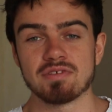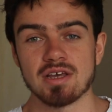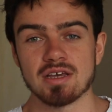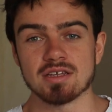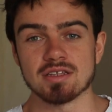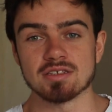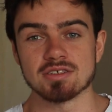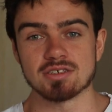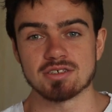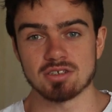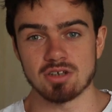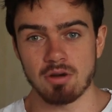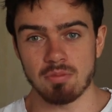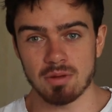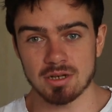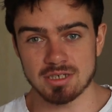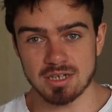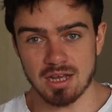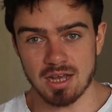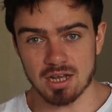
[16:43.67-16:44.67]
taken so
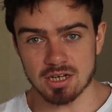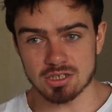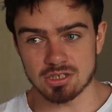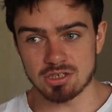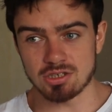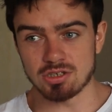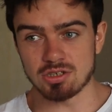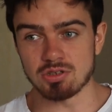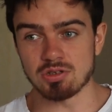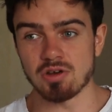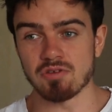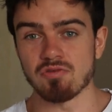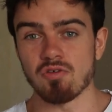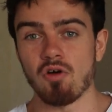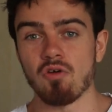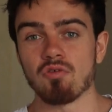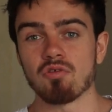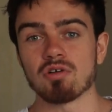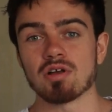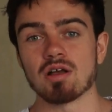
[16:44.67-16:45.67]
much action. You have
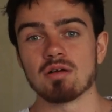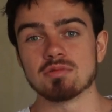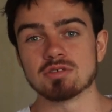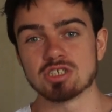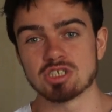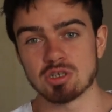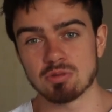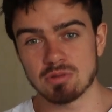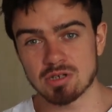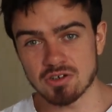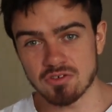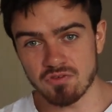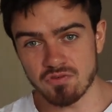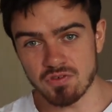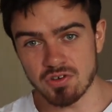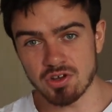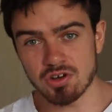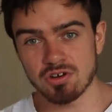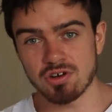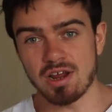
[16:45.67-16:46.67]
overcome so much
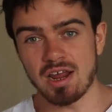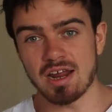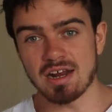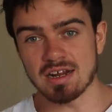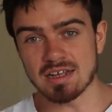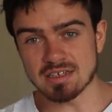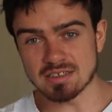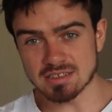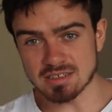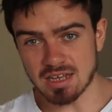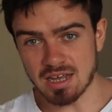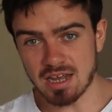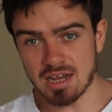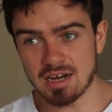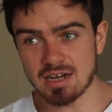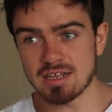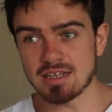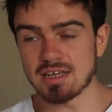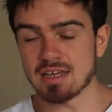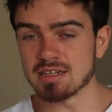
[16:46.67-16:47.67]
fear and
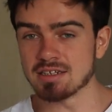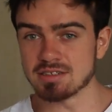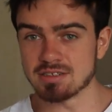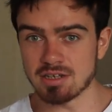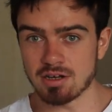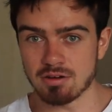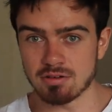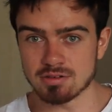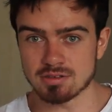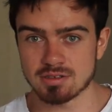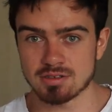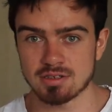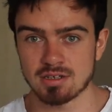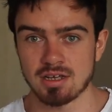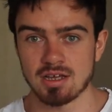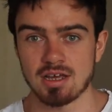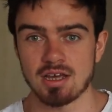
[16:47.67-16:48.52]
anxiety and doubt,